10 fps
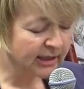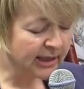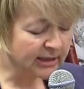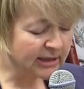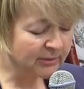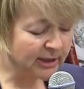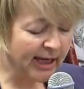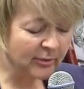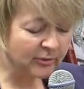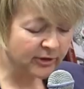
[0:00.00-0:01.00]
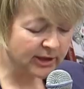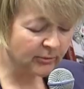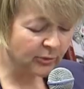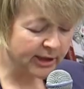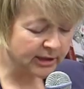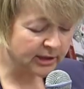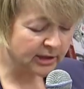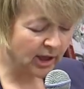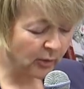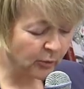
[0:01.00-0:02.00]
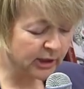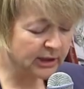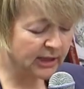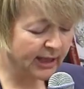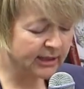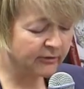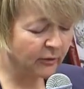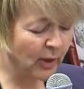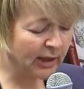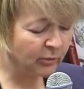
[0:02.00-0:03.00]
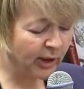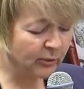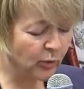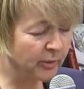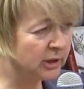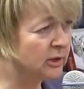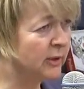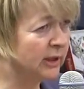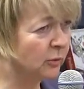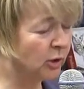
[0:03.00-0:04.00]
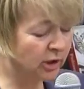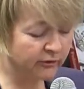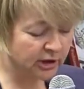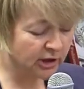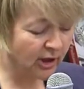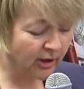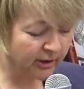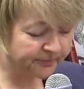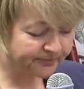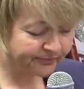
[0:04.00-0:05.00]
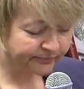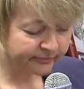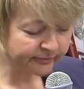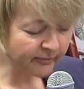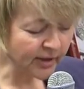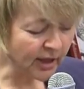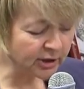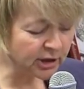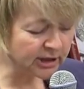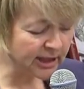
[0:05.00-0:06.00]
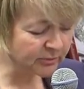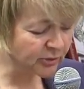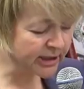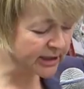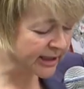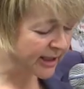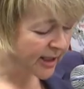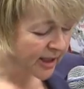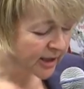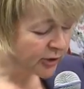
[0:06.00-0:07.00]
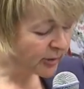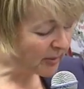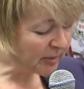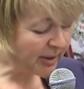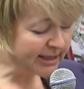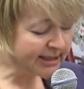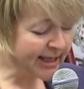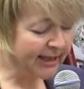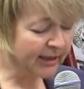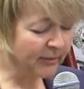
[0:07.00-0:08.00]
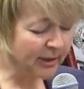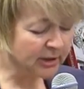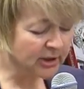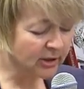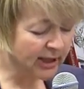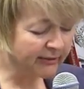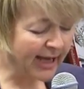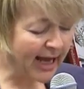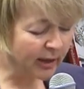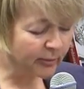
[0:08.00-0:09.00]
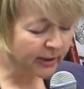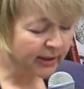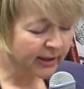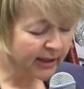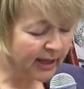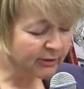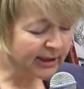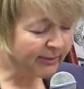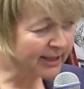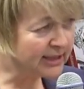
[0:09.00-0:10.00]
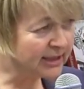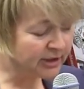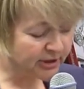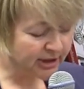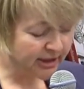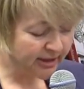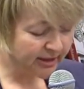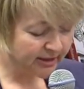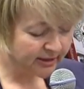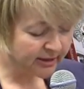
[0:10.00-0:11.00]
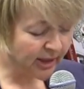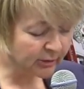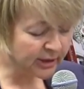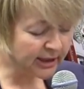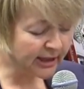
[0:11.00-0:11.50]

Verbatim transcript: yet seemed unable for some reason to cope with the sight of a well-bred woman doing the work of a char. She said breezily, You remember my saying about us not having help? I really meant it, you see. The only